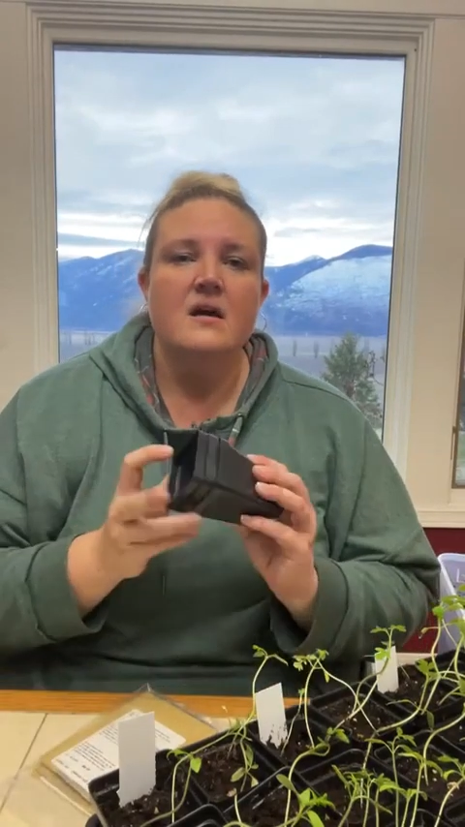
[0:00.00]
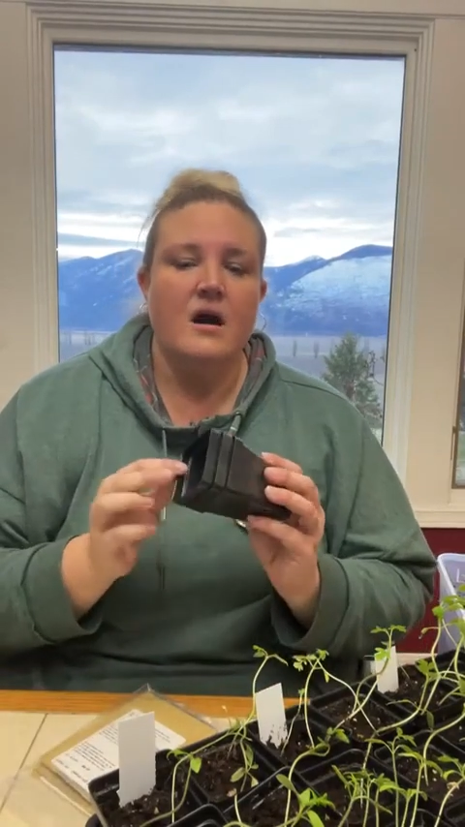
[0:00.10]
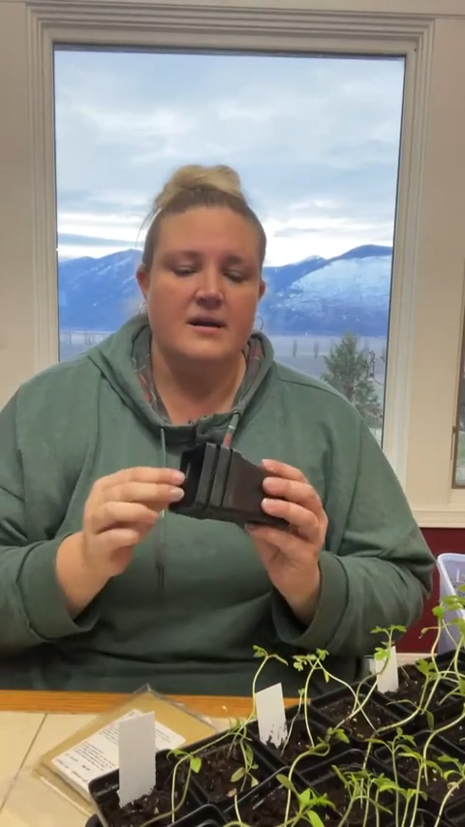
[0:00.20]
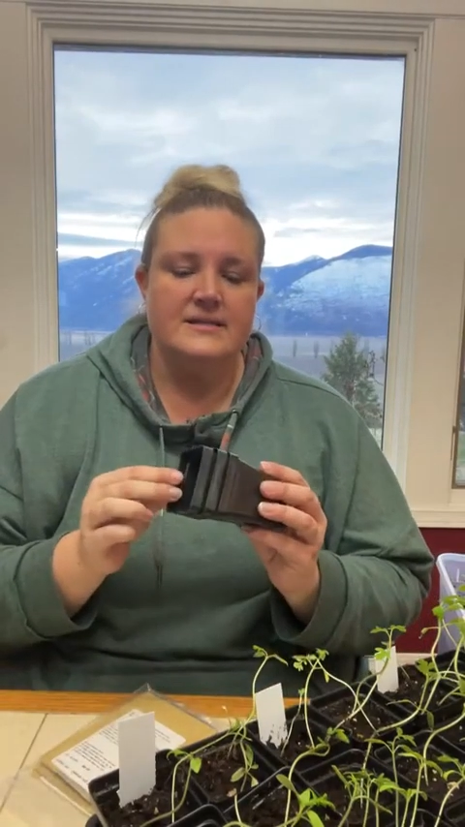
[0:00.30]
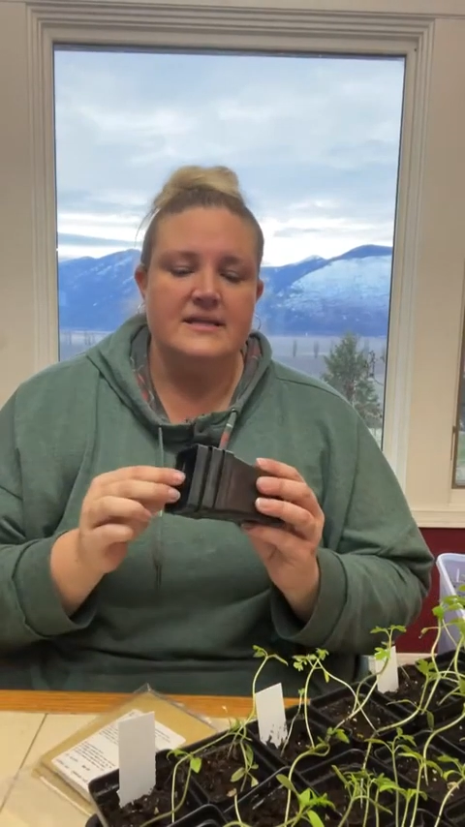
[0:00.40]

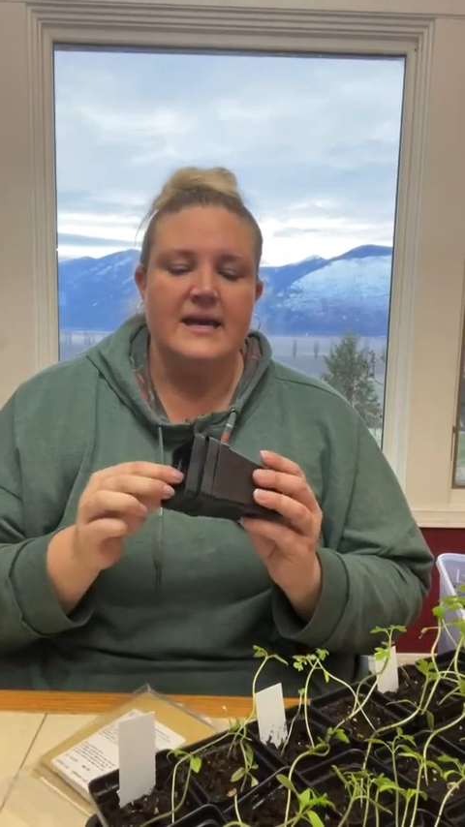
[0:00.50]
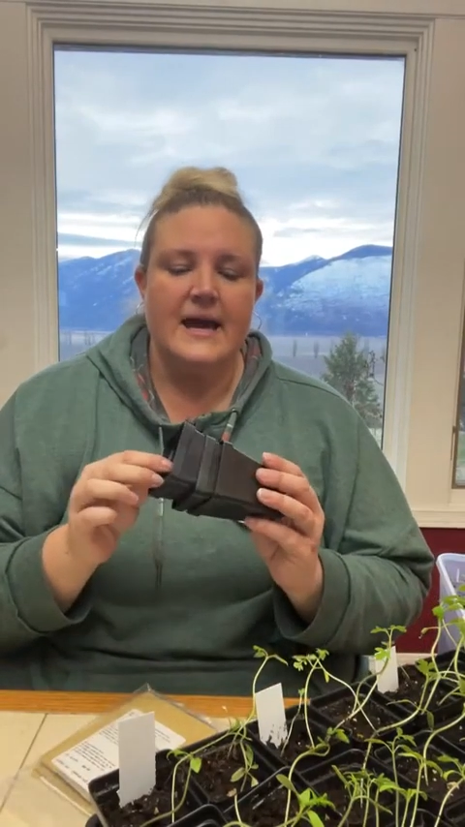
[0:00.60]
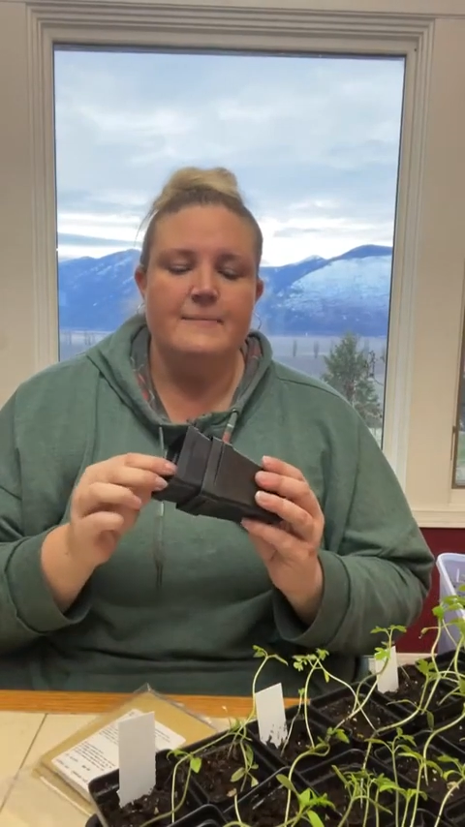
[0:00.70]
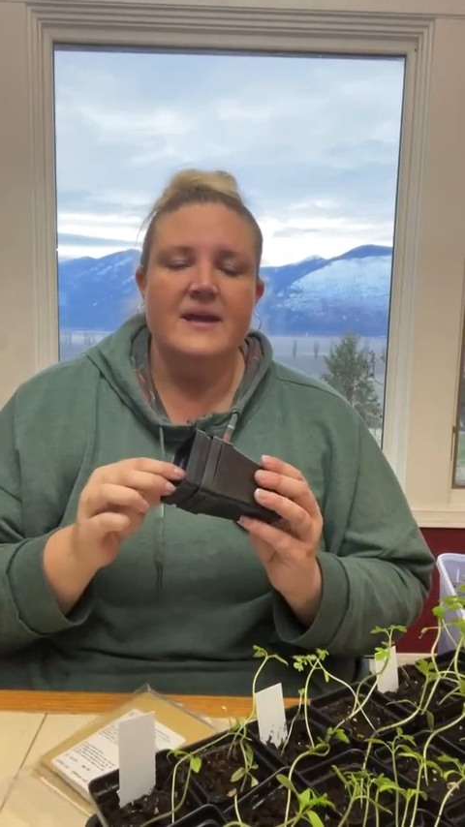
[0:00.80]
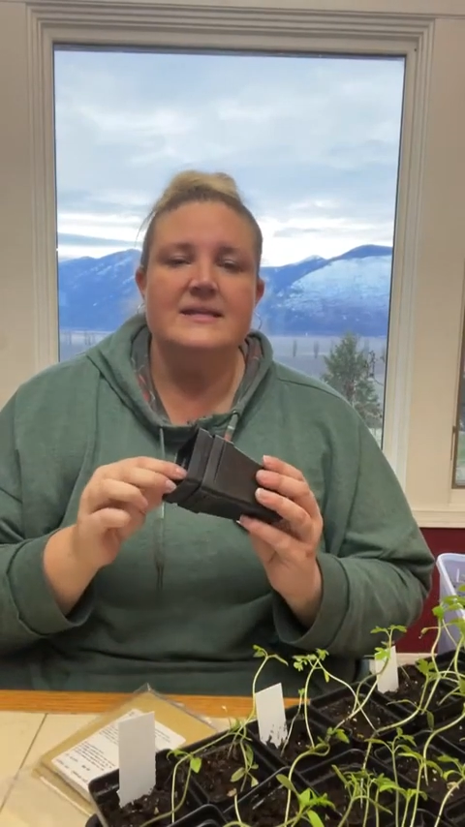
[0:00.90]
Honestly,
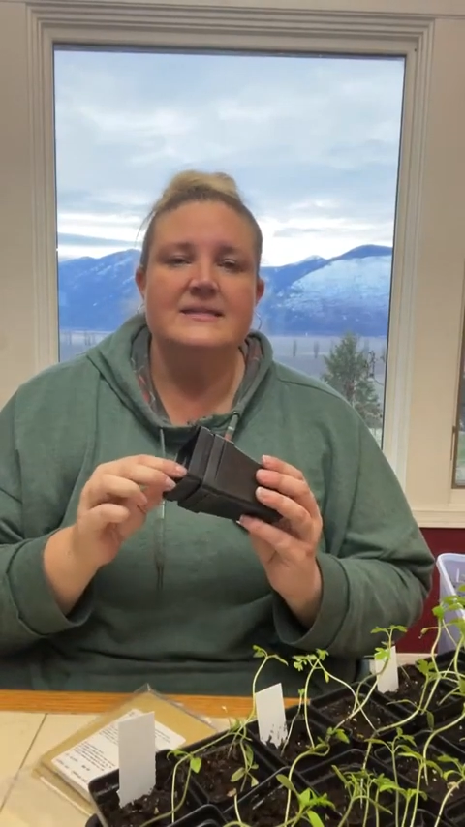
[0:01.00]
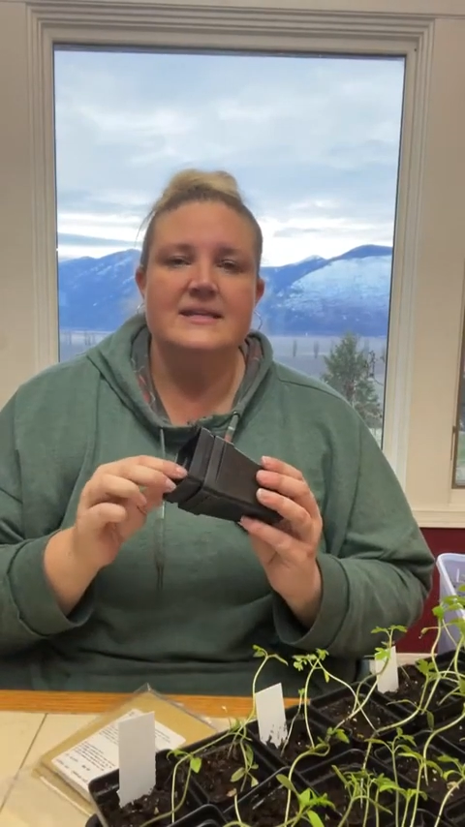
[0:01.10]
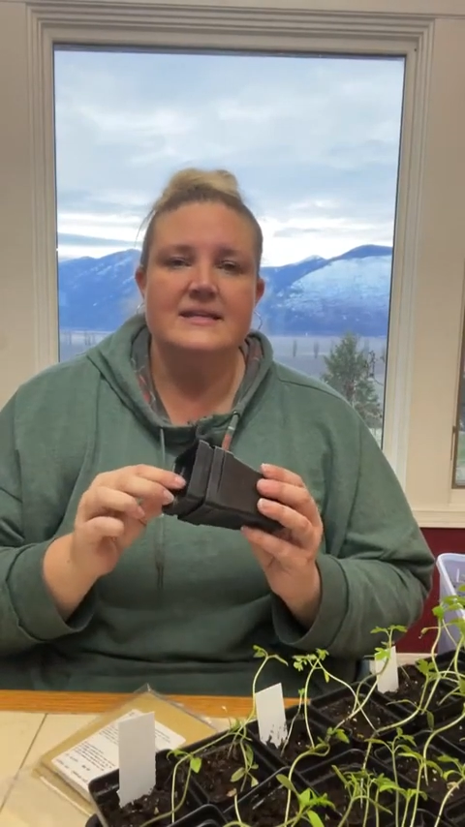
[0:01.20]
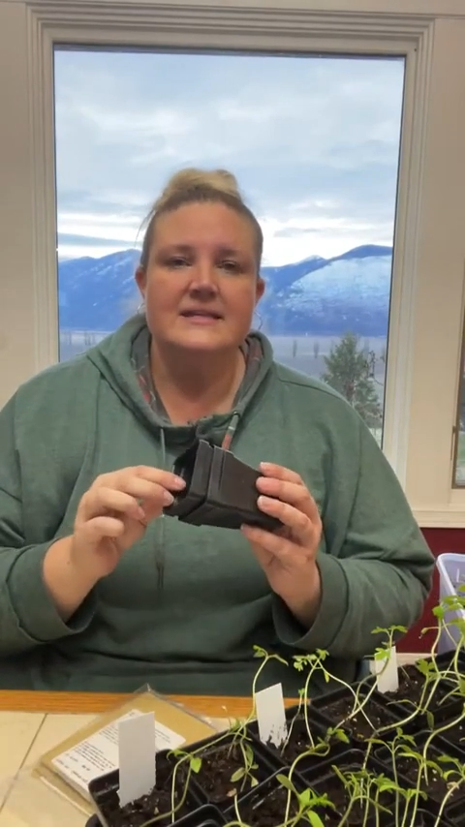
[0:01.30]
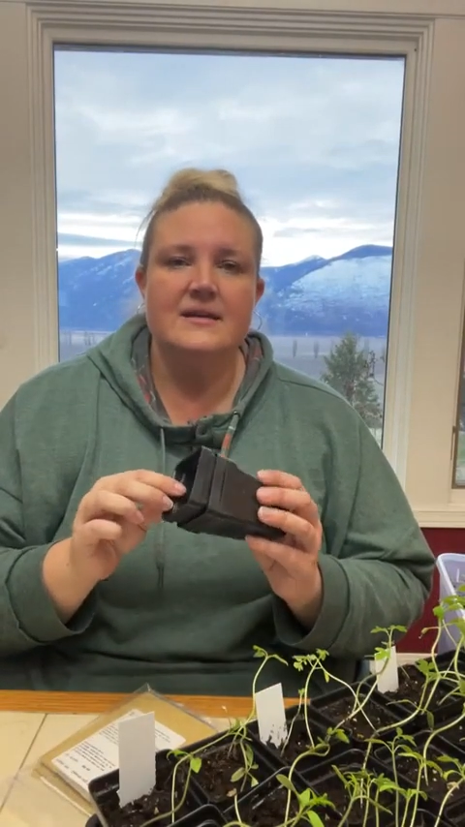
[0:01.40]
I paid
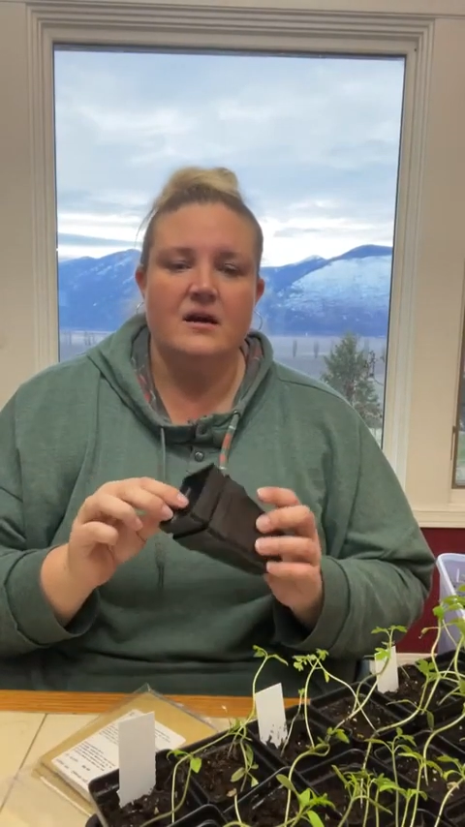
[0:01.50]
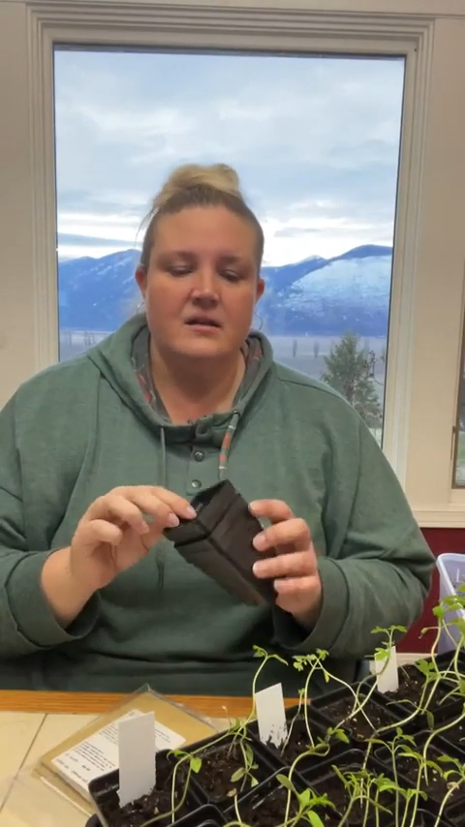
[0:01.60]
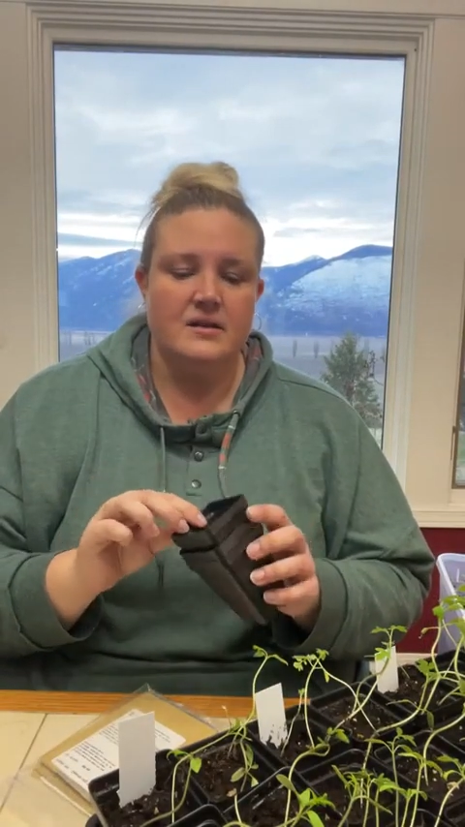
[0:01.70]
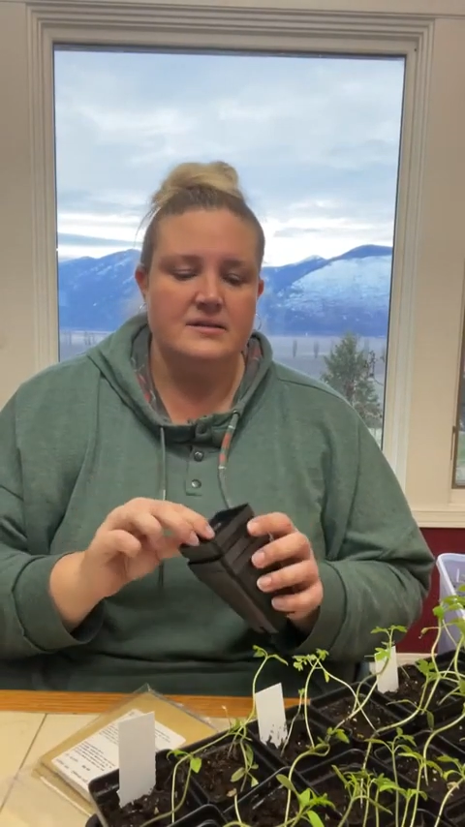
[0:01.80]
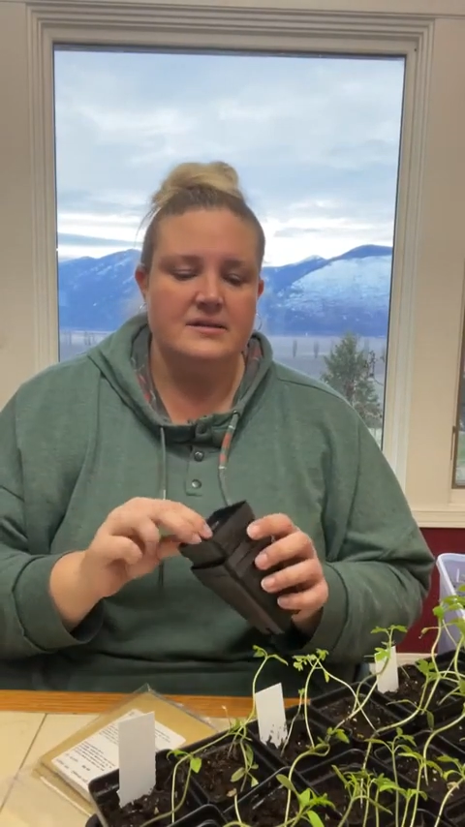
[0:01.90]

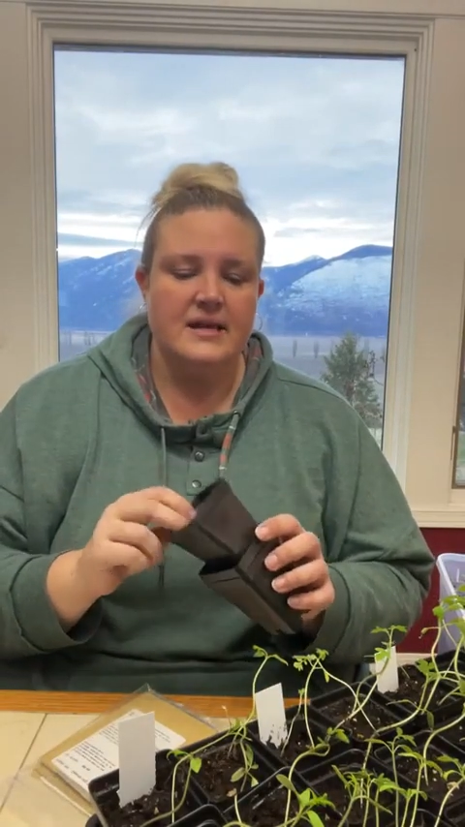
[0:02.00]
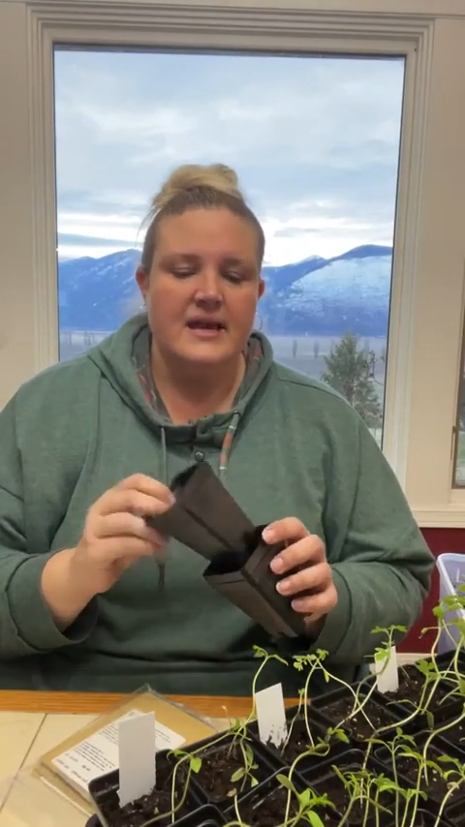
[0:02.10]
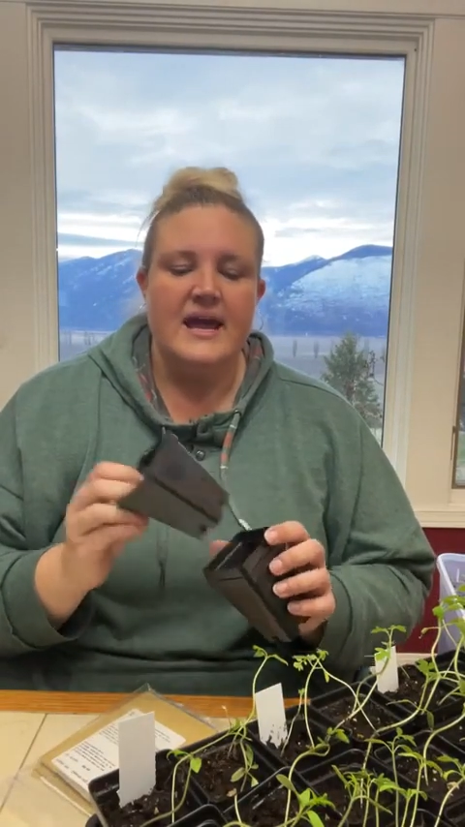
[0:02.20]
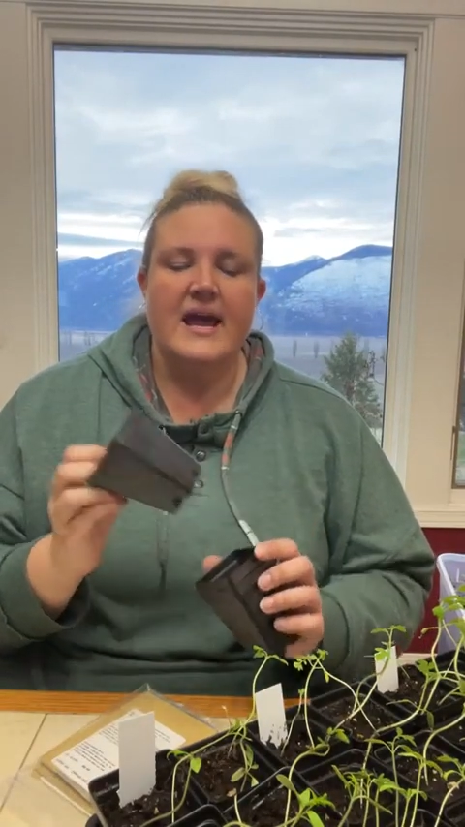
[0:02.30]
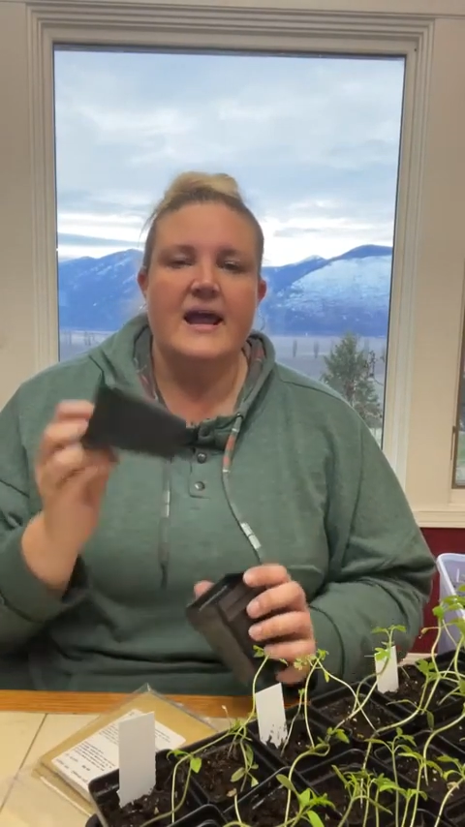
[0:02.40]
$60